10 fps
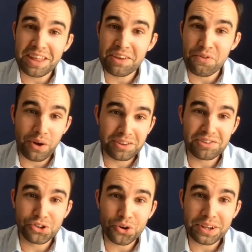they've quite
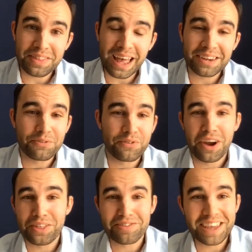enjoyed that. For
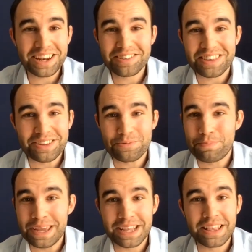other dealers, it's
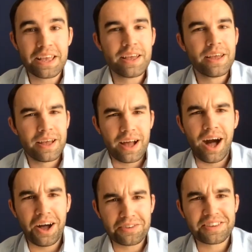been a
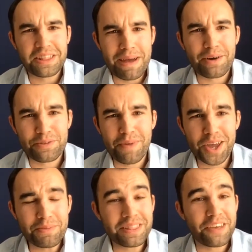heart in the mouth moment.